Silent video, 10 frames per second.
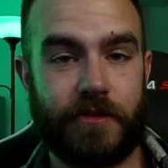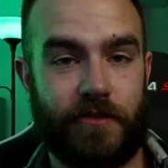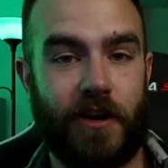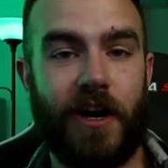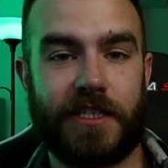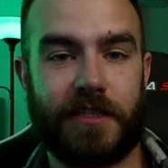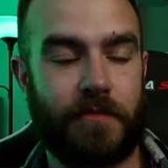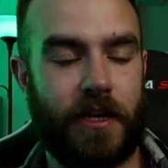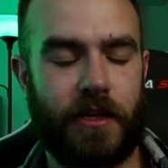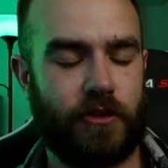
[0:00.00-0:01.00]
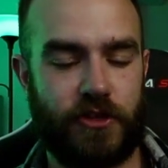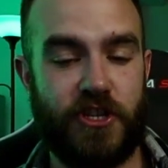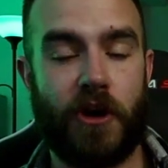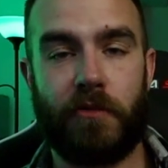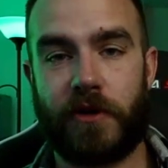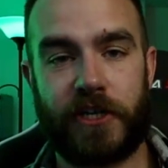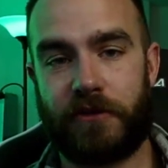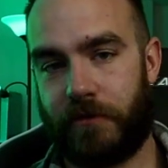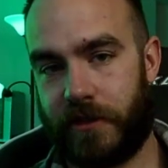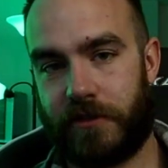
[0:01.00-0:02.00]
They're awesome, and there's no
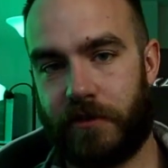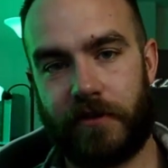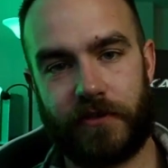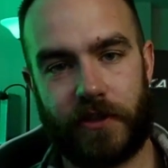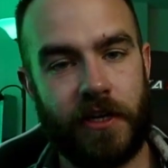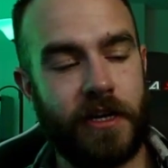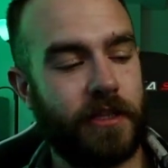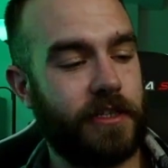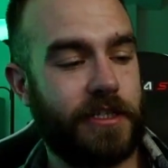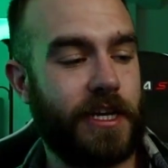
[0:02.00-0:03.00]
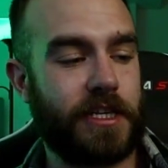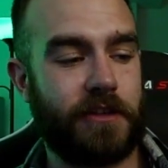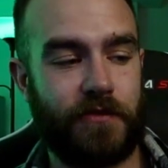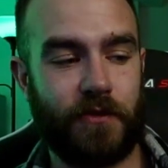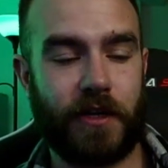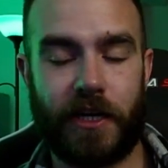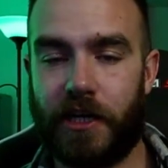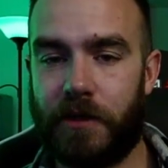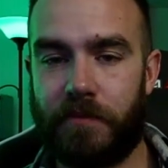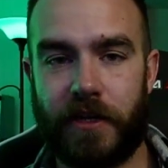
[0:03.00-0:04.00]
pressure whatsoever. They just ask you if you want
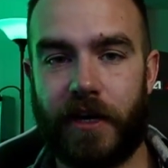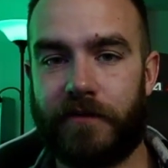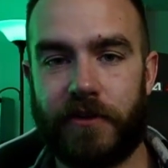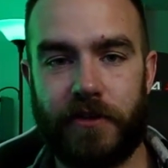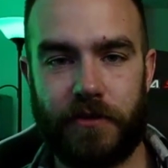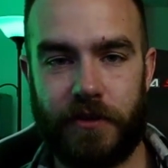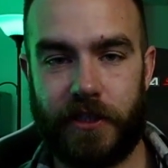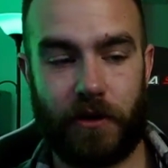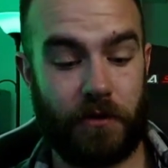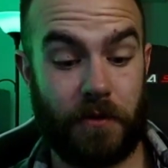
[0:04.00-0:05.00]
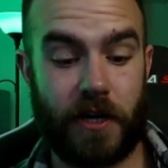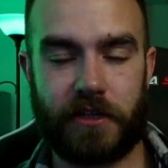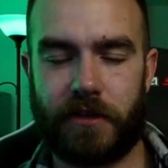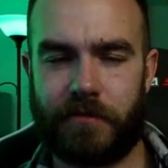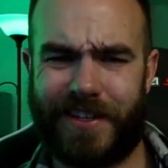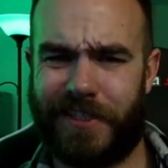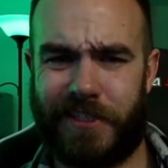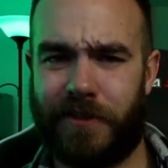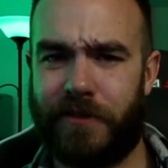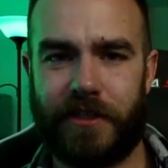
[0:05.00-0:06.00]
help. They offer you, water, a bottle of
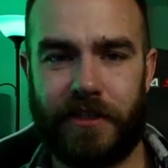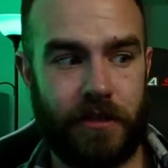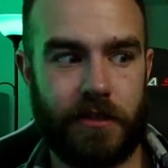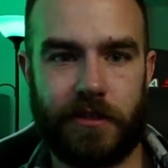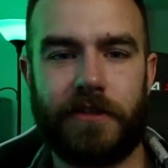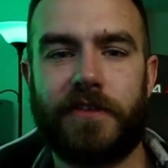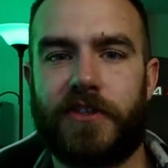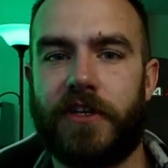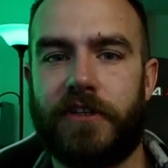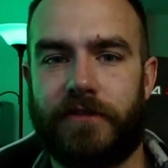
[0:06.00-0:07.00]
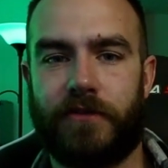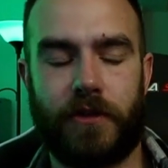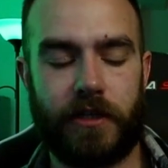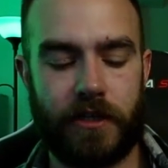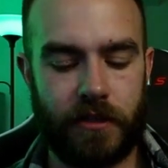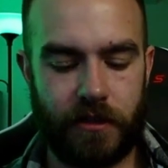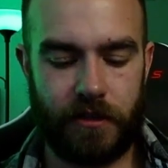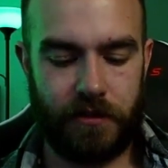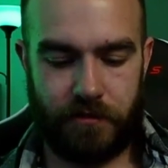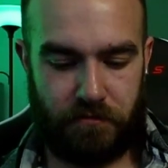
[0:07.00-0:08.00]
soda. They don't even charge you for it.
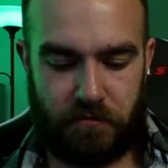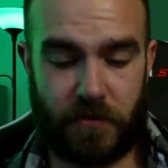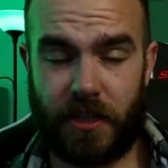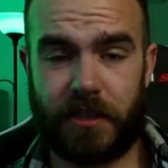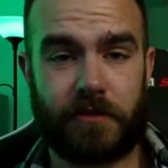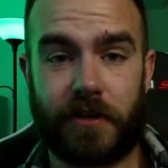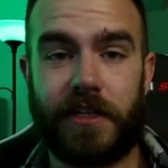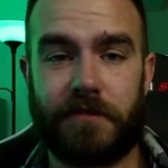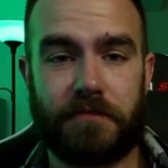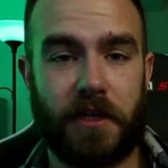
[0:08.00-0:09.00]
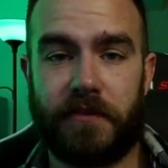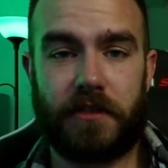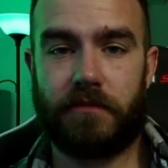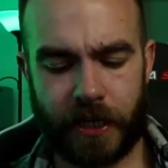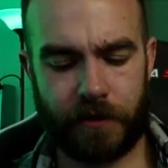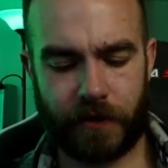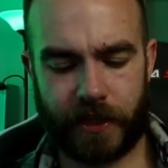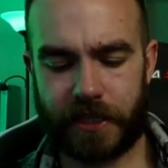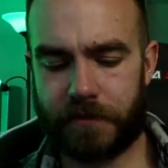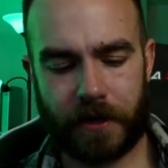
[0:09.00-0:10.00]
It's great. Love it. But anyway,
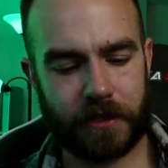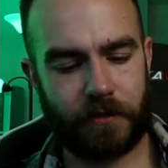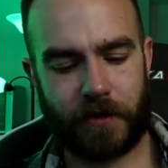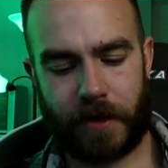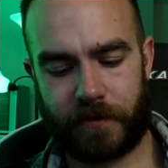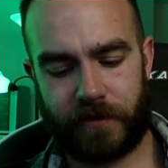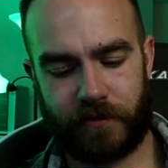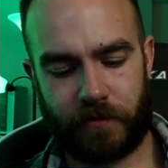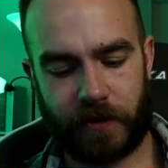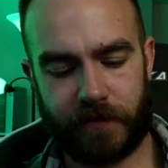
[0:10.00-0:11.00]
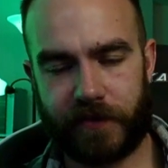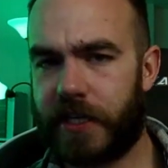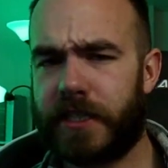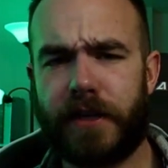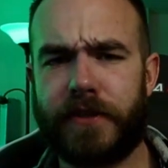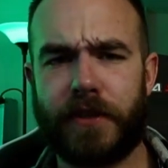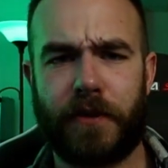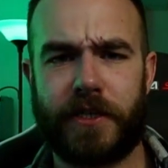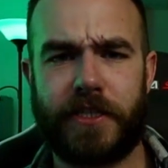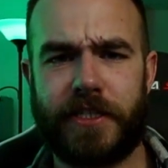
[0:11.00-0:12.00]
that's about going to wrap it up for me. If you guys have any
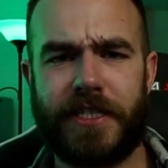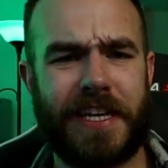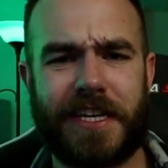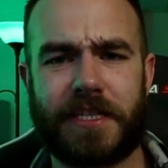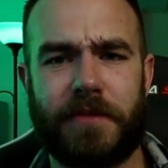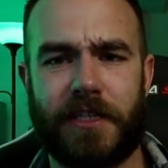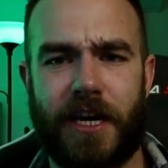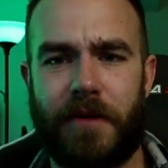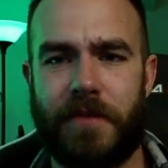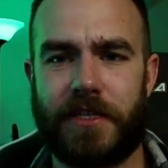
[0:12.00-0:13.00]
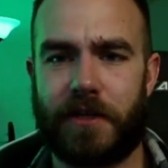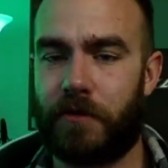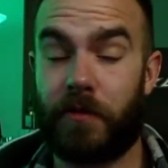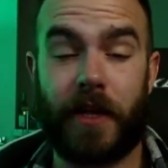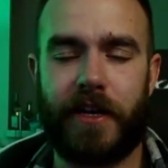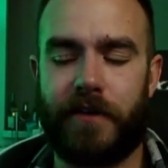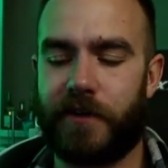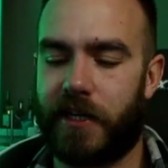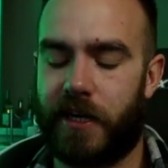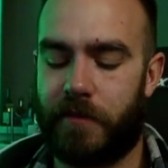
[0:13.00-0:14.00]
questions, just ask them in the comments. I'll reply to
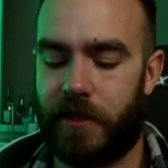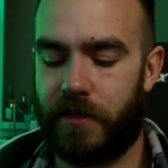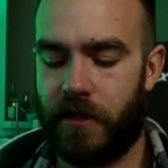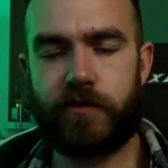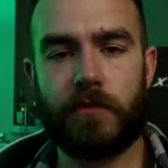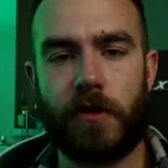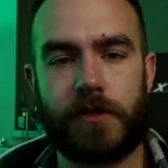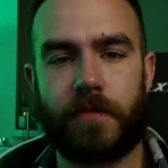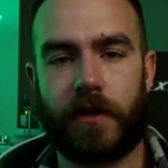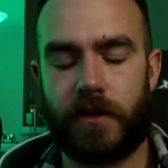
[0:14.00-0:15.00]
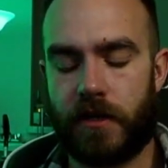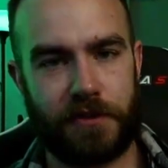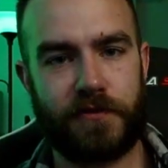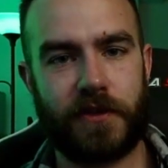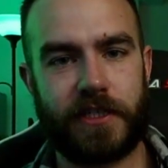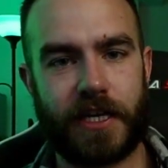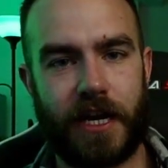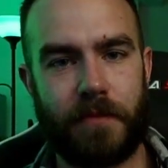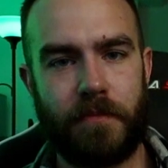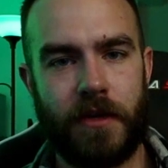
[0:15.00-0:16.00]
every comment for the most part. Thank you for your
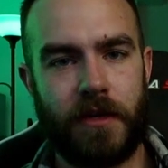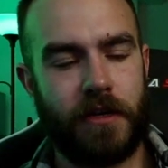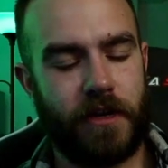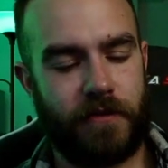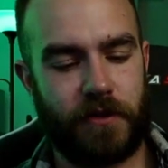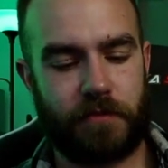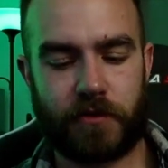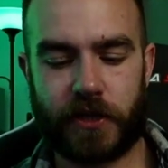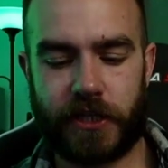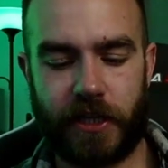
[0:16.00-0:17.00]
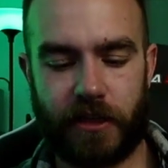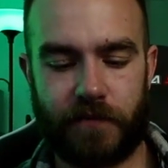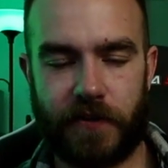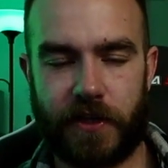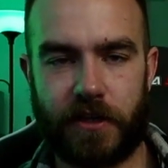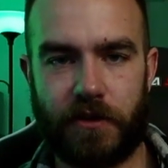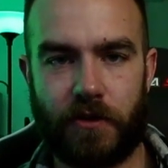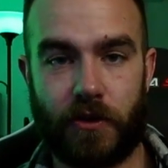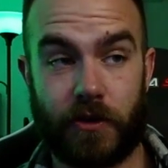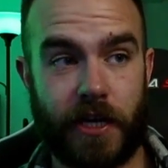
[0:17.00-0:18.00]
time. If you appreciate the video
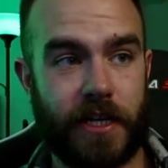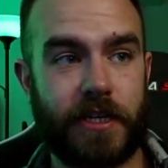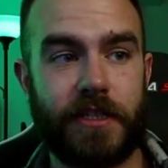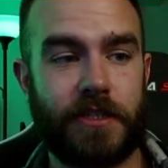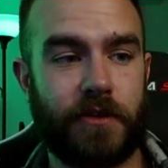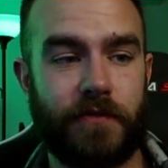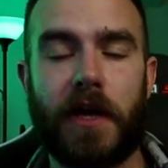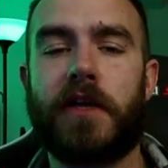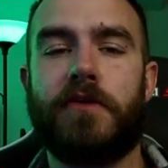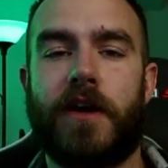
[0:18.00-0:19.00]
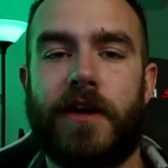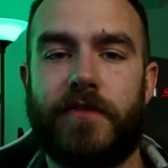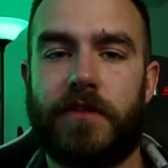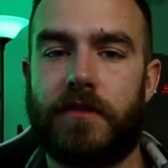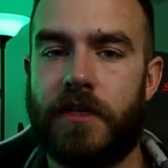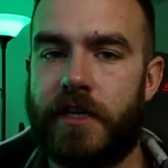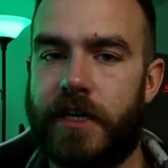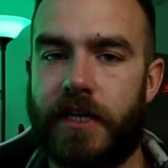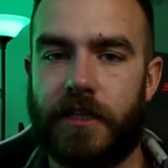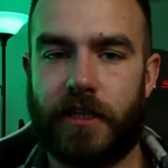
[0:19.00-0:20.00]
or got any sort of value out of it,
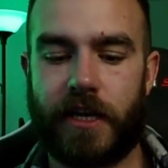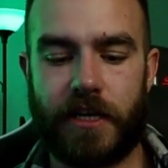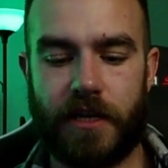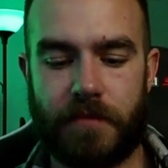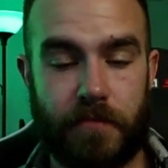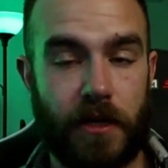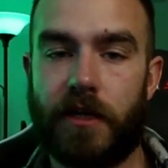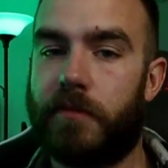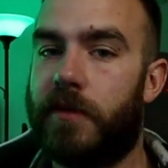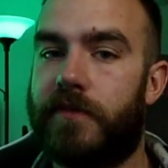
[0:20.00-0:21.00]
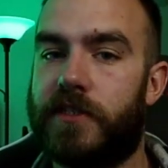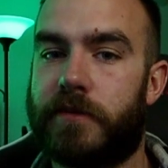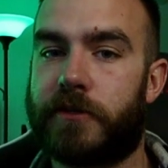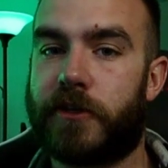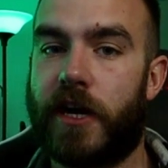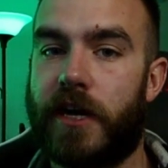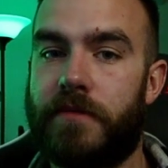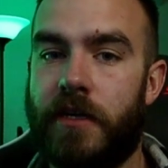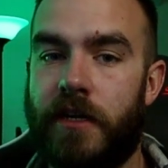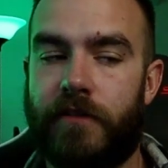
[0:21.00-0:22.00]
hit like, maybe even
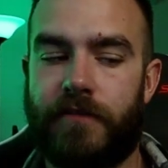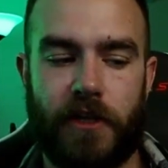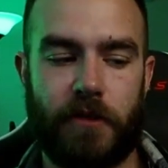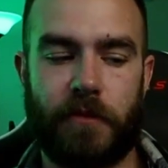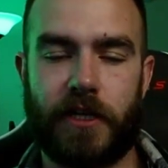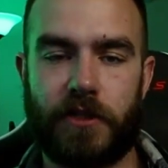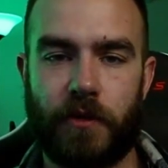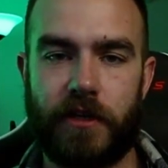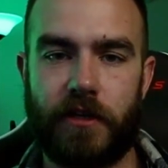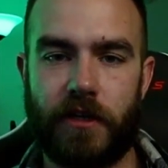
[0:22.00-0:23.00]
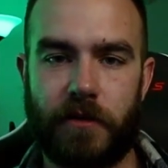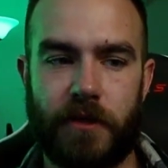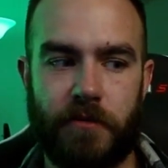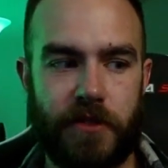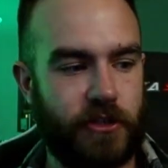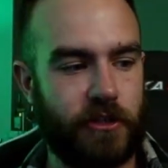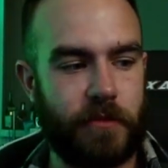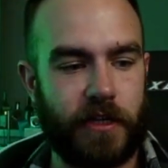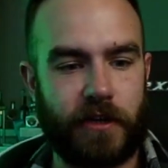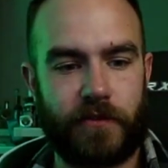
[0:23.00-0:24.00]
subscribe. Follow me on Twitter. I'm going to be
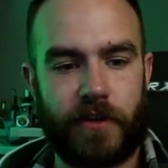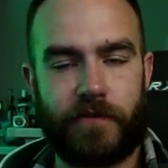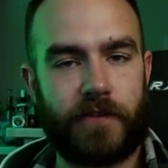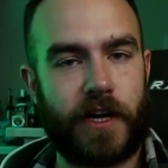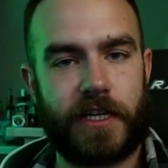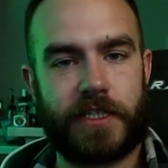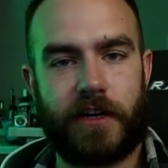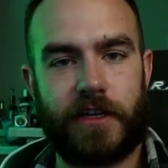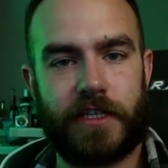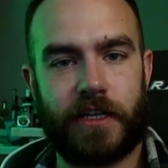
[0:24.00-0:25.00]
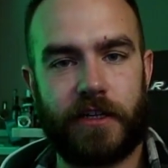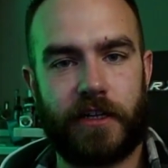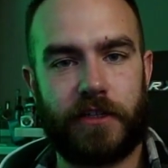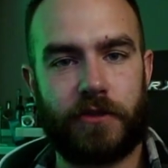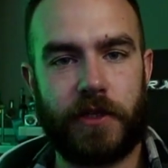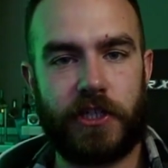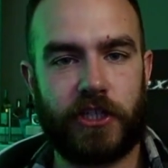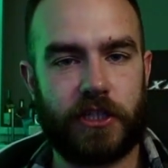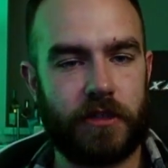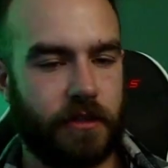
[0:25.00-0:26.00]
streaming every Friday, Saturday, Sunday on
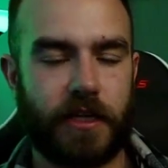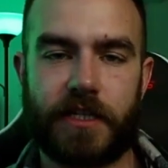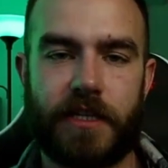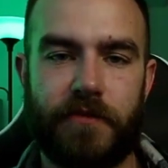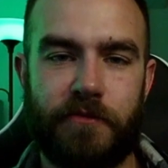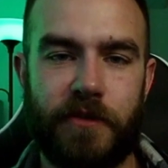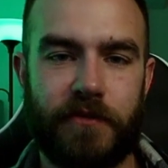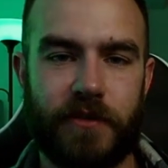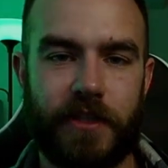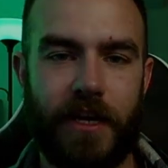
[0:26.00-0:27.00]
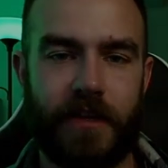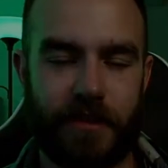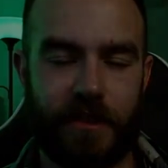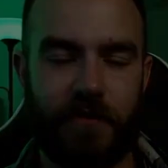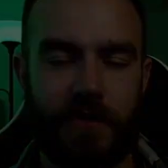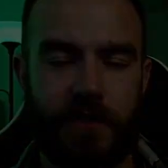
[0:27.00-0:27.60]
Twitch. You guys have a beautiful day. Thank you